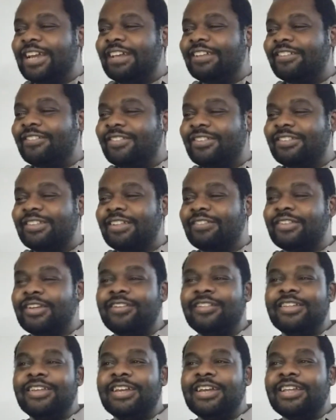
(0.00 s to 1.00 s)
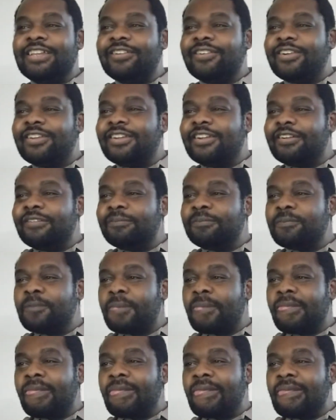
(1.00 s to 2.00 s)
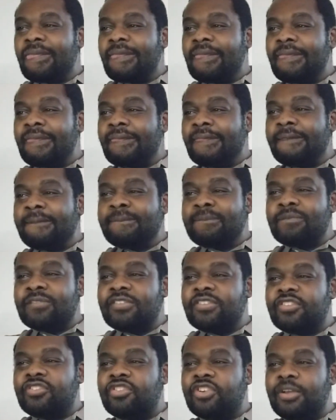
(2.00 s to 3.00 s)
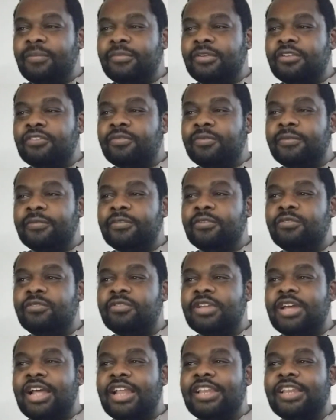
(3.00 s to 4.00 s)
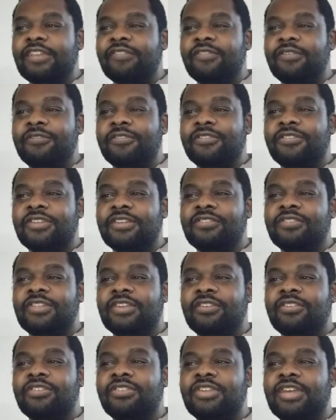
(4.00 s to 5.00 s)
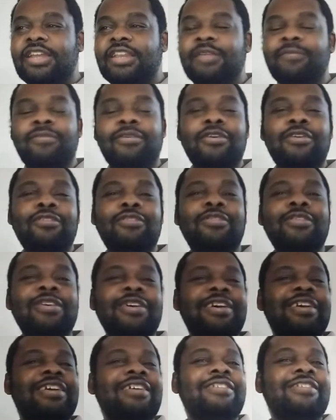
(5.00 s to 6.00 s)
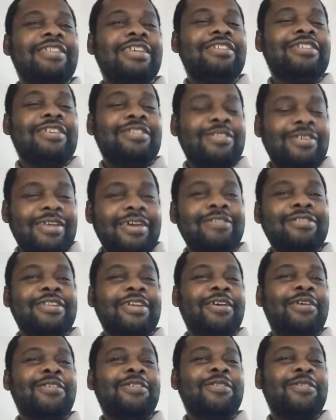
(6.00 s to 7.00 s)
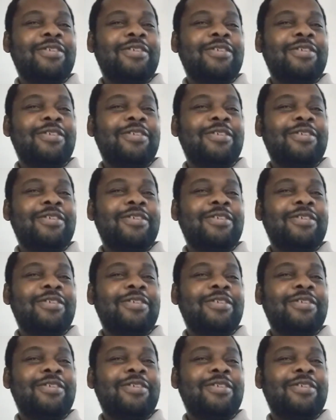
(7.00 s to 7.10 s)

yeah, so a lifestyle. You know, here. It's a term used for people who do not identify with a sex they are assigned at birth. So they change their lifestyles